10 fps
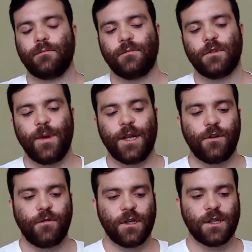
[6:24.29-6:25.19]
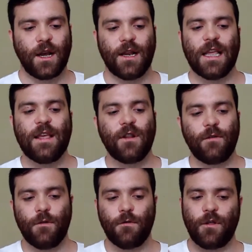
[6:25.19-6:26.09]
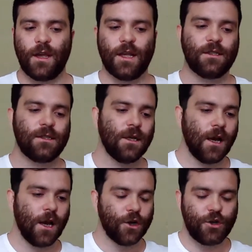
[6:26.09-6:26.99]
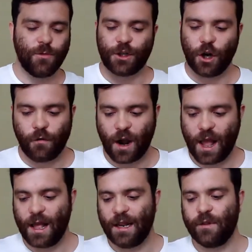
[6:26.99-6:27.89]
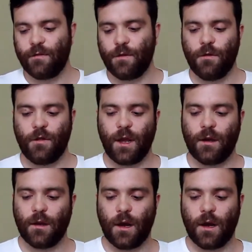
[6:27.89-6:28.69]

domain-driven design, even if you think it's too much overhead, even if you think